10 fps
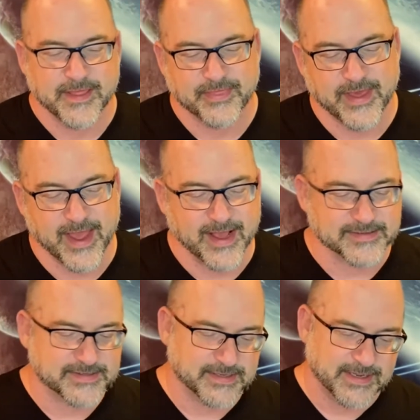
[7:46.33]

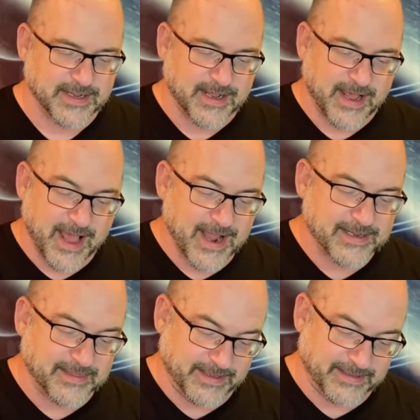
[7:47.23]
that I
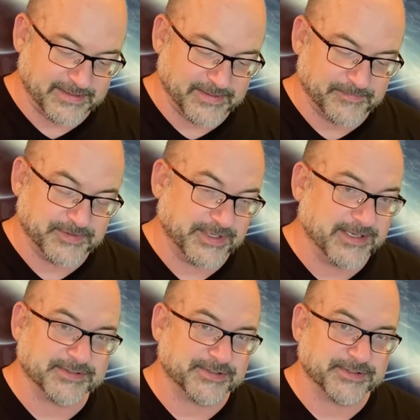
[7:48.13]
think
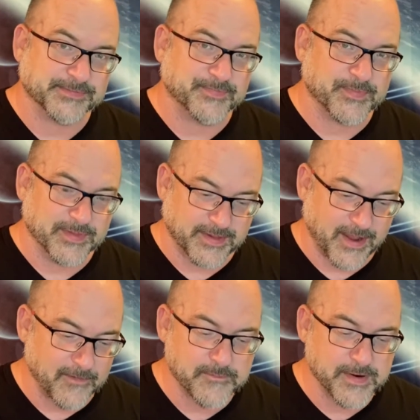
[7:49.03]
says the
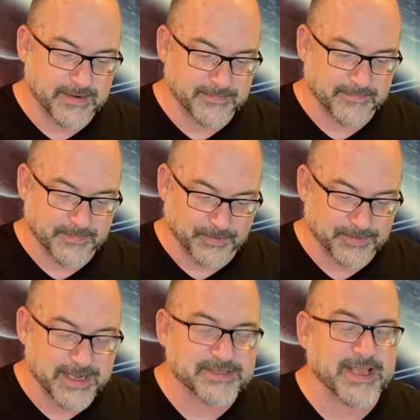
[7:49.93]
government, or at
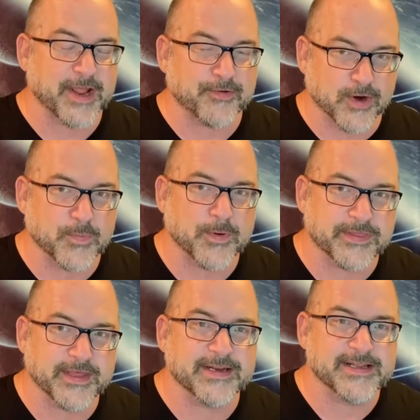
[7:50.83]
least a group
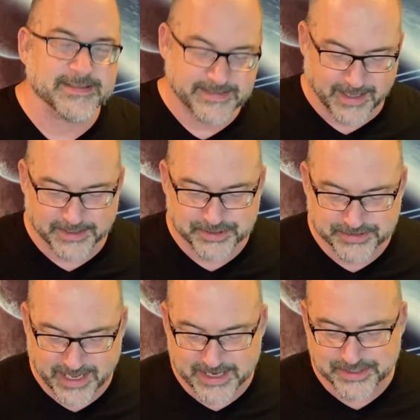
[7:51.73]
within the
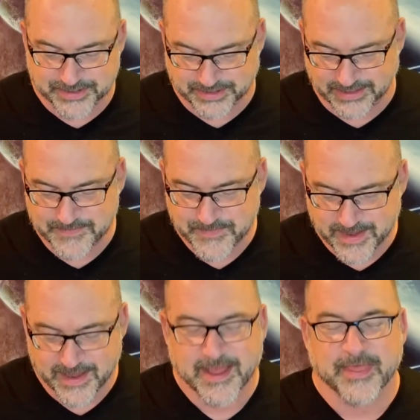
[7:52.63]
intelligence agency,
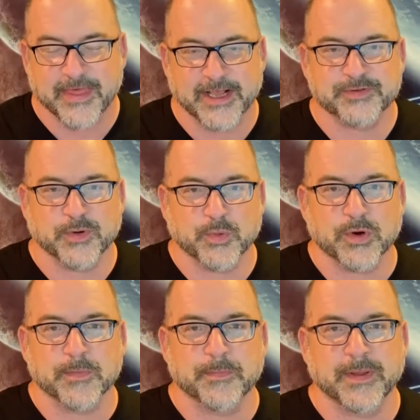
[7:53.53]
thinks that
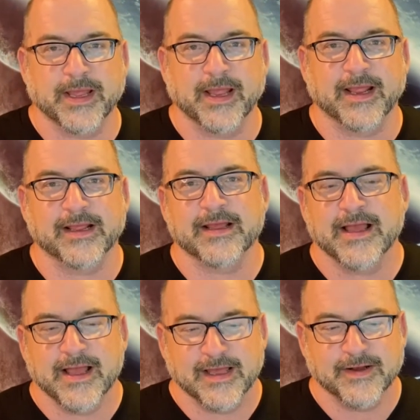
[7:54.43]
we're being
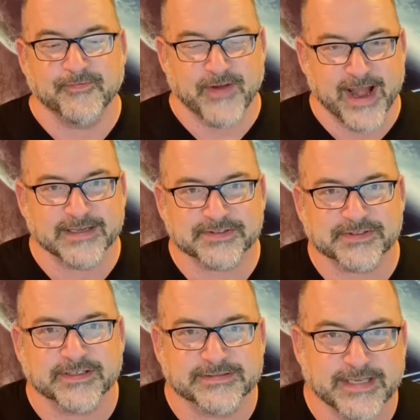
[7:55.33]
an
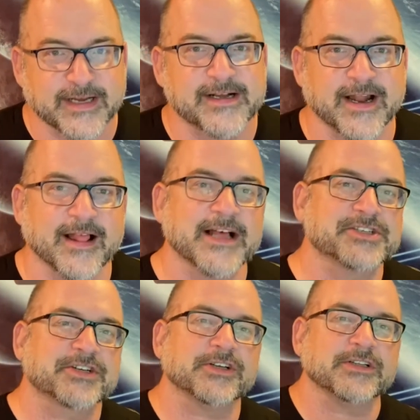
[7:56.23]
advanced
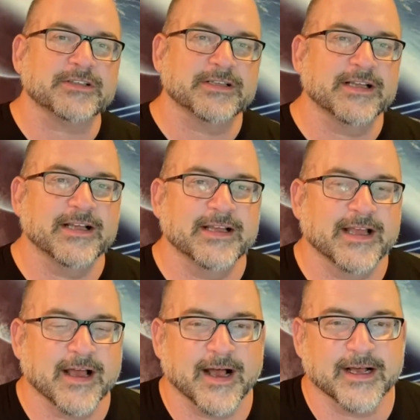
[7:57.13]
technological
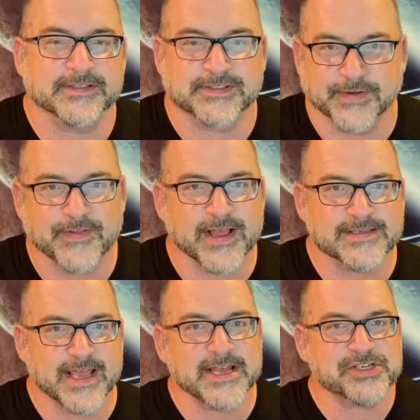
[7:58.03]

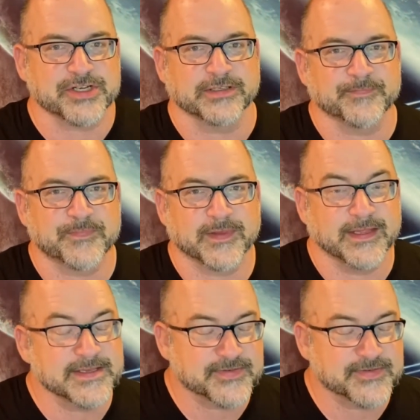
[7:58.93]
civilization is